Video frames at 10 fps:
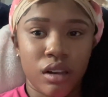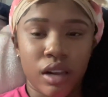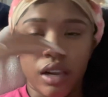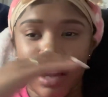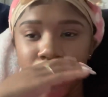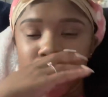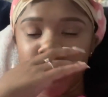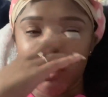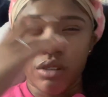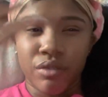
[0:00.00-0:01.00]
I just
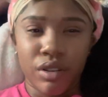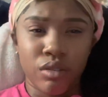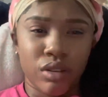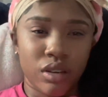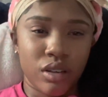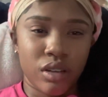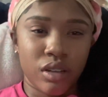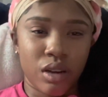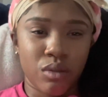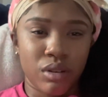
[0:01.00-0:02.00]
want to feel good.
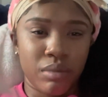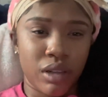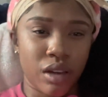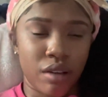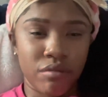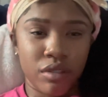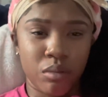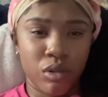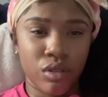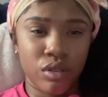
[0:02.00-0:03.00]
I want to be
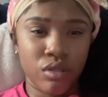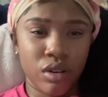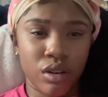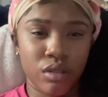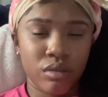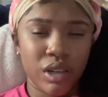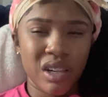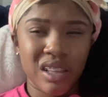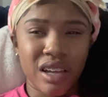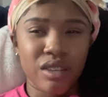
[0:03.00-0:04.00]
comfortable, you know.
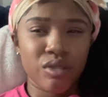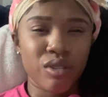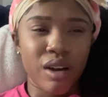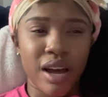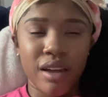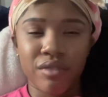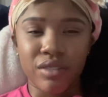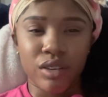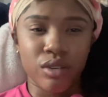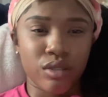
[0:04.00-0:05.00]
You know how I
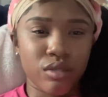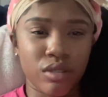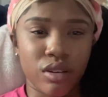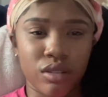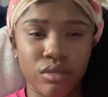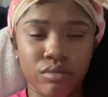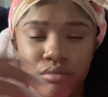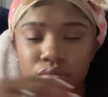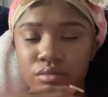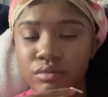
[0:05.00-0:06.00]
feel, you know,
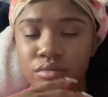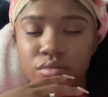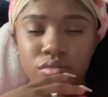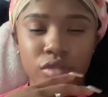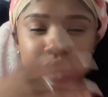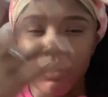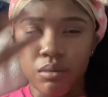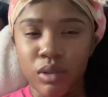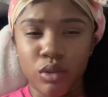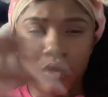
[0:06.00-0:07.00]

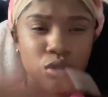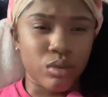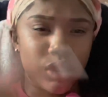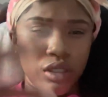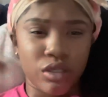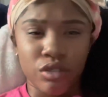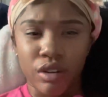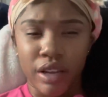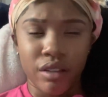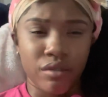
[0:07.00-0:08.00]
mood swings,
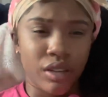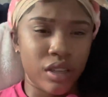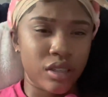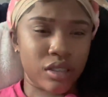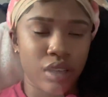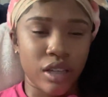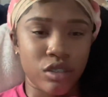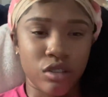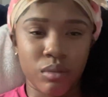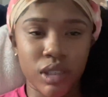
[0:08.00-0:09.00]
cravings, like
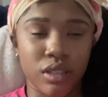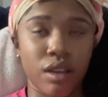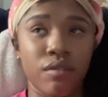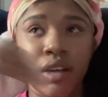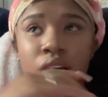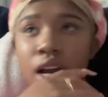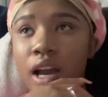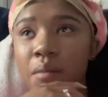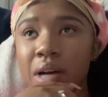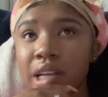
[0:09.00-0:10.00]
so much stuff.
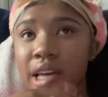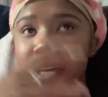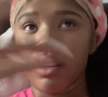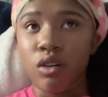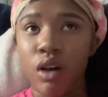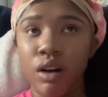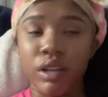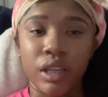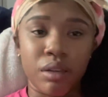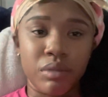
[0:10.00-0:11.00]
Got my dad to go out
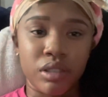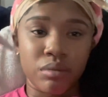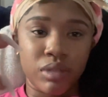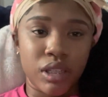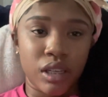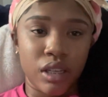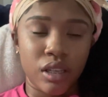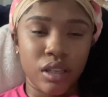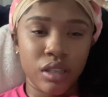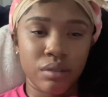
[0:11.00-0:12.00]
and get me some tea